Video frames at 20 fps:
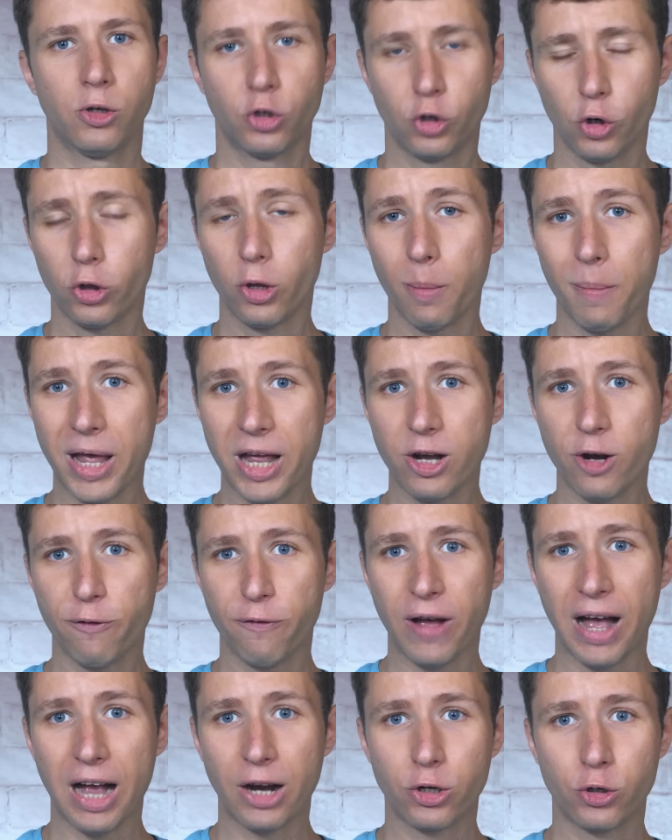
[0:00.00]
Should the
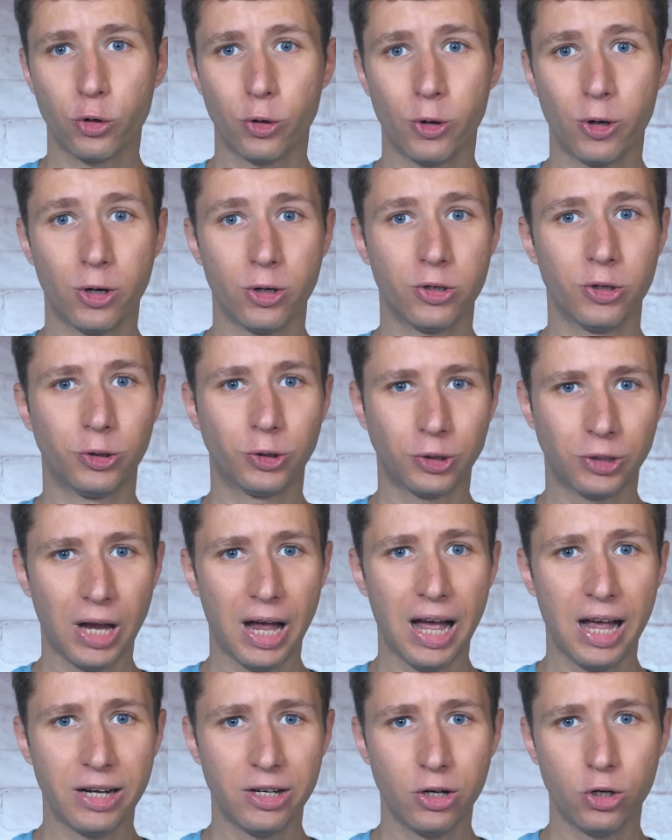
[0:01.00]
manufacturer
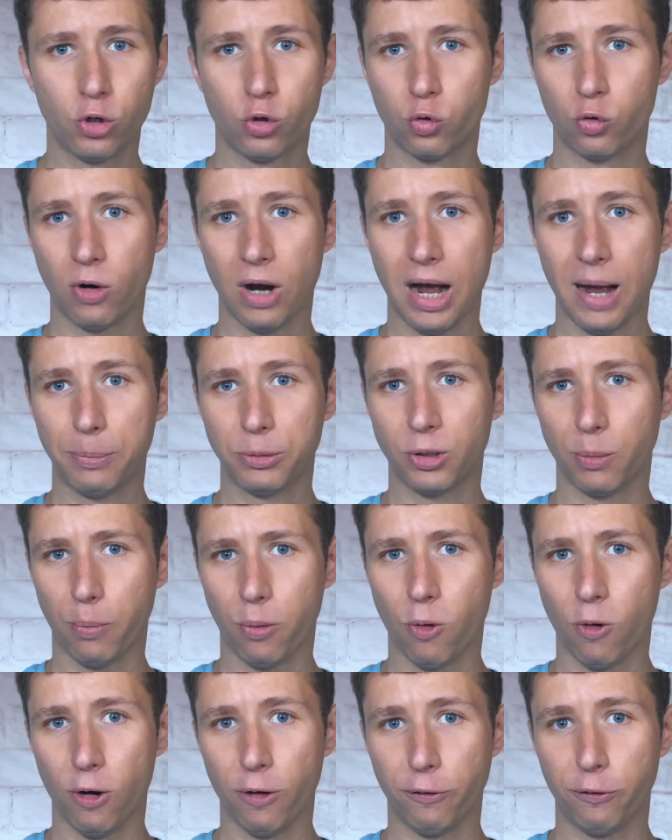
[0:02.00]
decide to drop
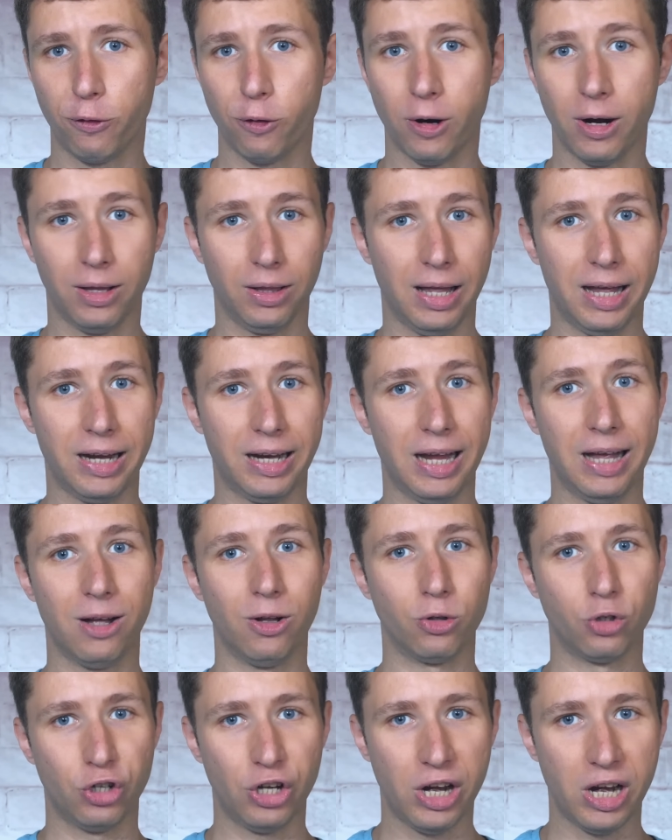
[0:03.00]
support for it like
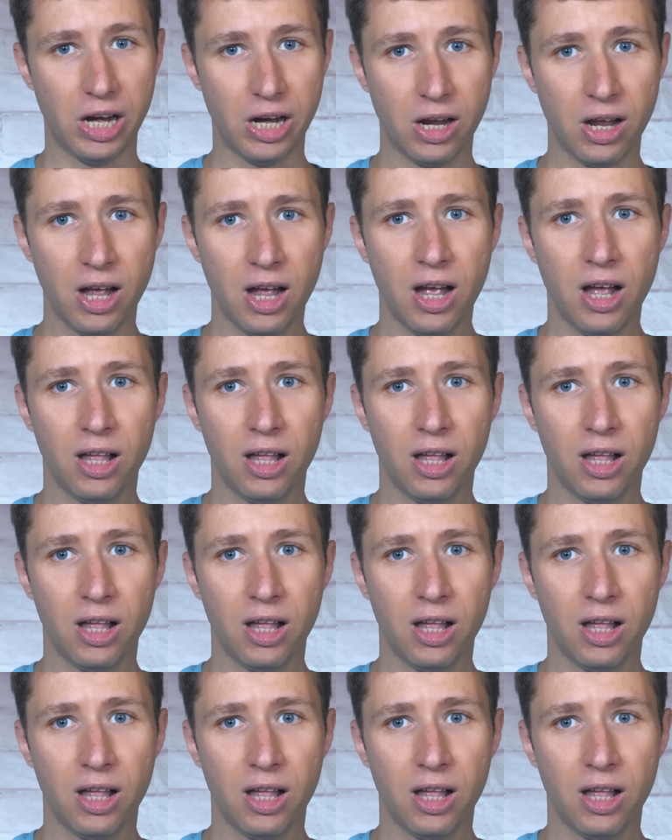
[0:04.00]
LG,